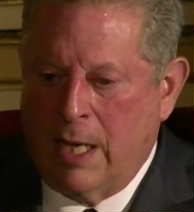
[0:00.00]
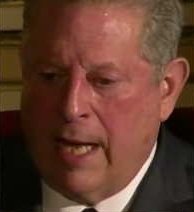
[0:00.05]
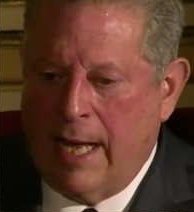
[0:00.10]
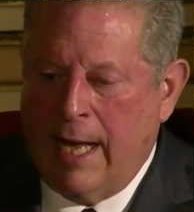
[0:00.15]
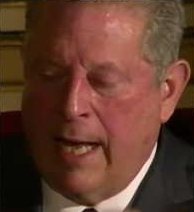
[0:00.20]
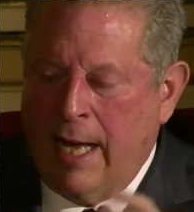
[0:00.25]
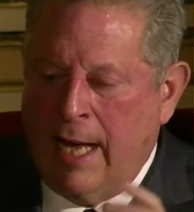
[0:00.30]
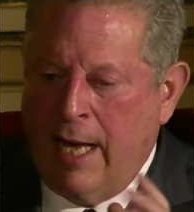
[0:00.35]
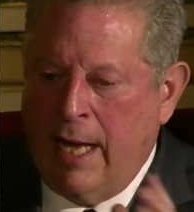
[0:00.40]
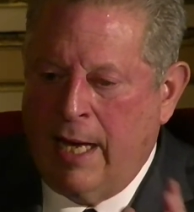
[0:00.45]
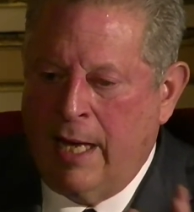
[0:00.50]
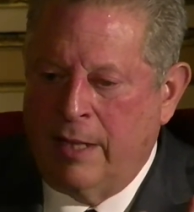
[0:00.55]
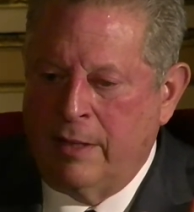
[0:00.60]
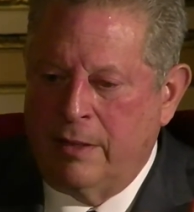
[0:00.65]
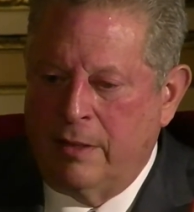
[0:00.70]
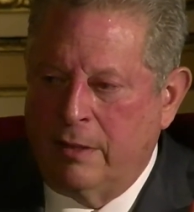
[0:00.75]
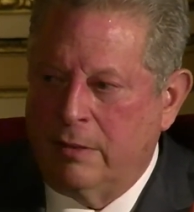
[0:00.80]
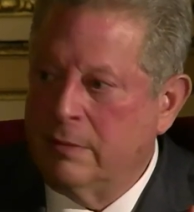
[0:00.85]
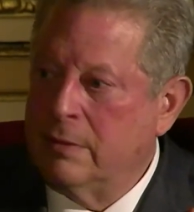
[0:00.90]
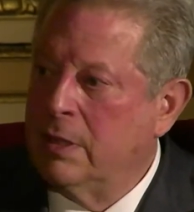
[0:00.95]

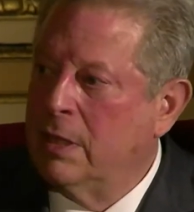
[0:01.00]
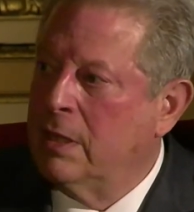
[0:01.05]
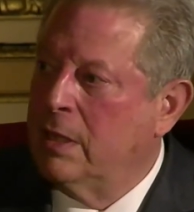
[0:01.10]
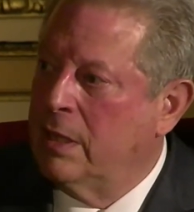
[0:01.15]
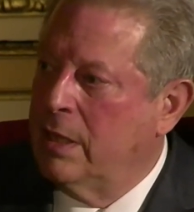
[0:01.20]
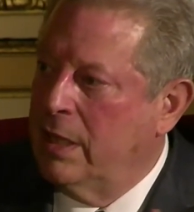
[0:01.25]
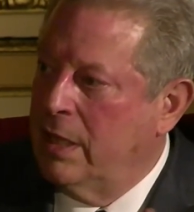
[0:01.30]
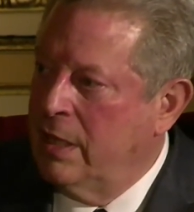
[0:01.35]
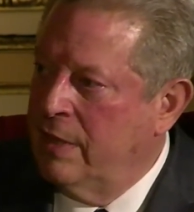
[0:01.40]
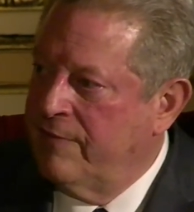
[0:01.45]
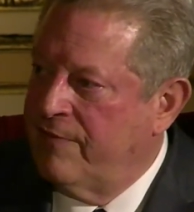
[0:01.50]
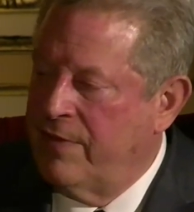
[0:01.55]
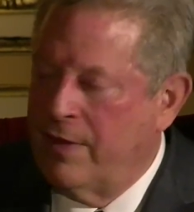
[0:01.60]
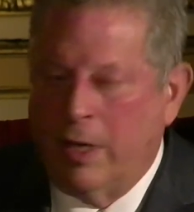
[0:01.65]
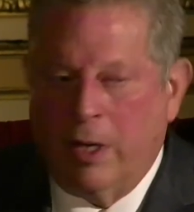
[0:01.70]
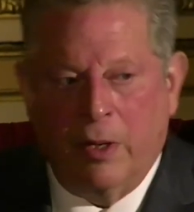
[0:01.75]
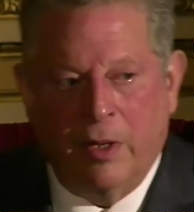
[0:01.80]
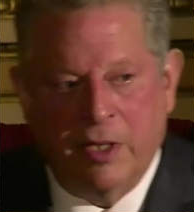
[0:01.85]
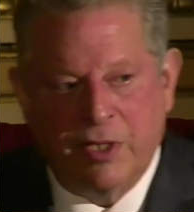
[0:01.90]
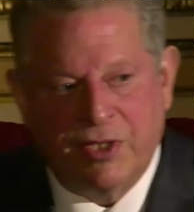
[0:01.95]
And if
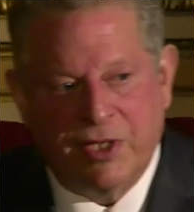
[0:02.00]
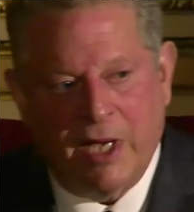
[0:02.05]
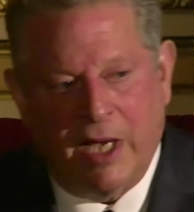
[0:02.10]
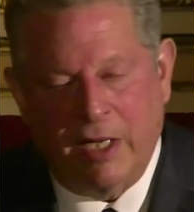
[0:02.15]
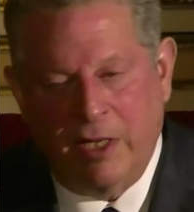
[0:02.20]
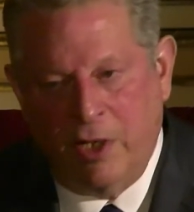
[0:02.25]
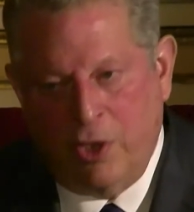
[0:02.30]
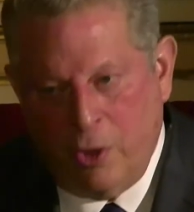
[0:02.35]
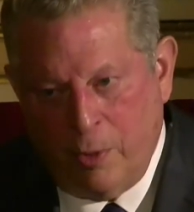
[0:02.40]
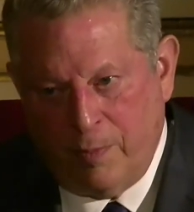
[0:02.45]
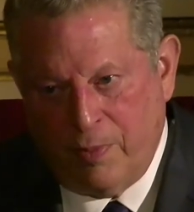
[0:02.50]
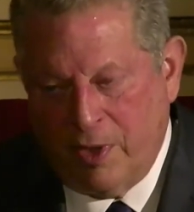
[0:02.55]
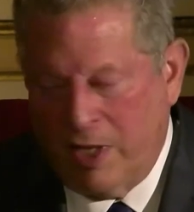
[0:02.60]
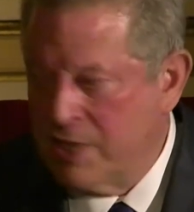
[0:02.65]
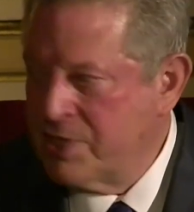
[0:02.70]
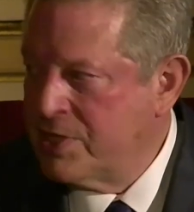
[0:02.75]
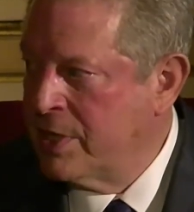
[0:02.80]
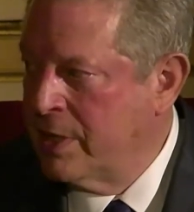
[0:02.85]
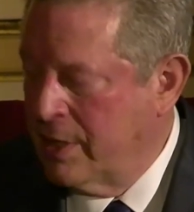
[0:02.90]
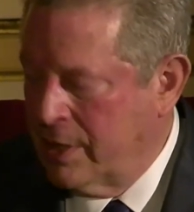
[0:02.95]
there is a new
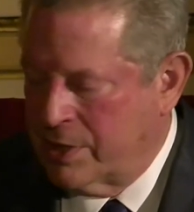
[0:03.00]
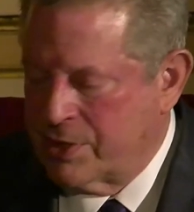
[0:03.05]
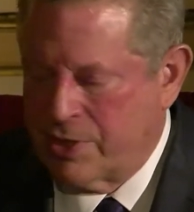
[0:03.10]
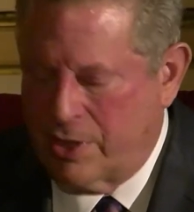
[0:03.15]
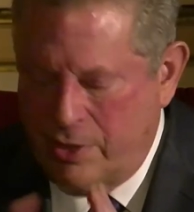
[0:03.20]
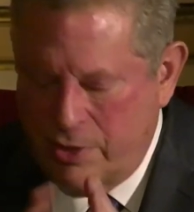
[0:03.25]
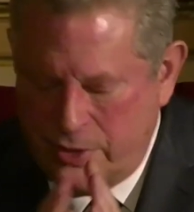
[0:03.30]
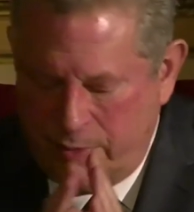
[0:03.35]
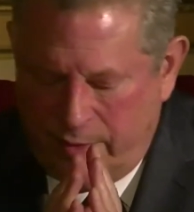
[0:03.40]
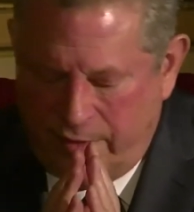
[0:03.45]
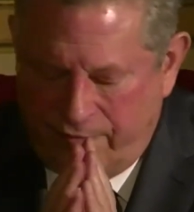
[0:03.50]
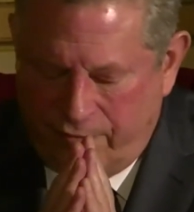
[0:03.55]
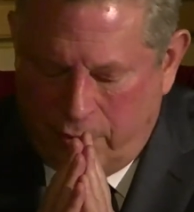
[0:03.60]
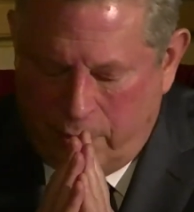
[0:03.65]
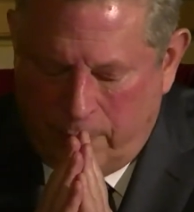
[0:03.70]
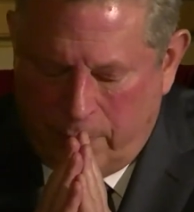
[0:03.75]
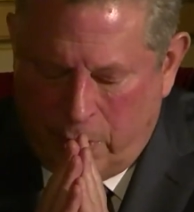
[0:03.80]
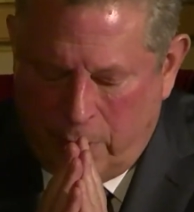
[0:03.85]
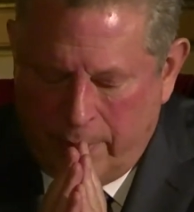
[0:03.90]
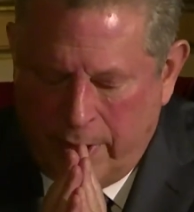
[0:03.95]
president, excuse me for
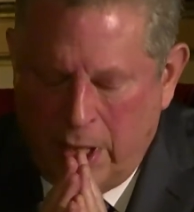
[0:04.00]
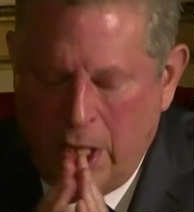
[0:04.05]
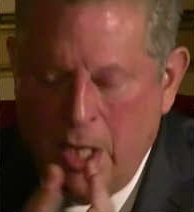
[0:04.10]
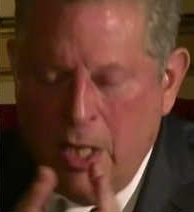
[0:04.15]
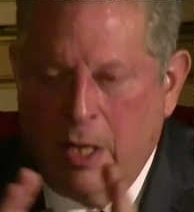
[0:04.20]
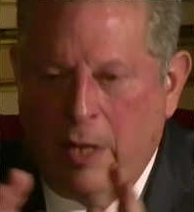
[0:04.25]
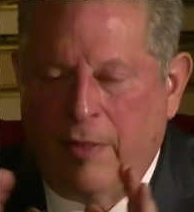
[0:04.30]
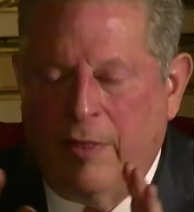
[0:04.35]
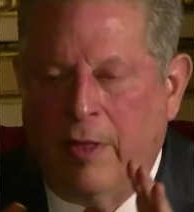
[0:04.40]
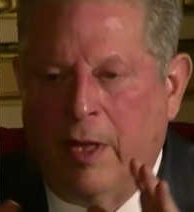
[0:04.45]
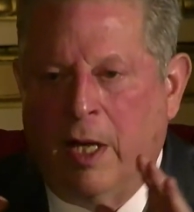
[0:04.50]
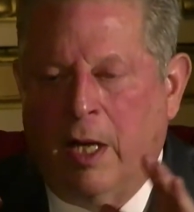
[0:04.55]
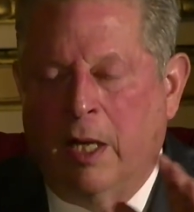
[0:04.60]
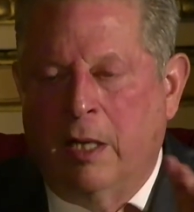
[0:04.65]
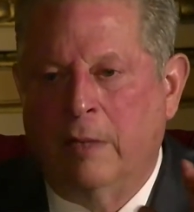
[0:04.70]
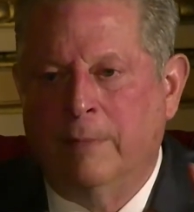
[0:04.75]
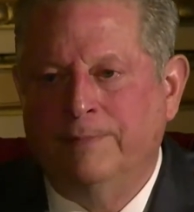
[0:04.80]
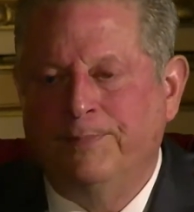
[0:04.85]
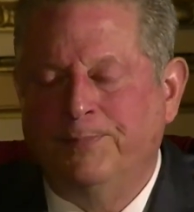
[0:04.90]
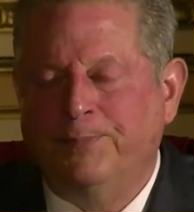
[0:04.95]
a moment,
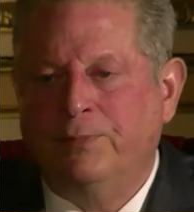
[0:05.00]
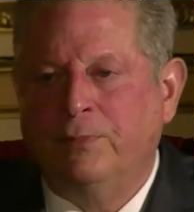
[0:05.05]
then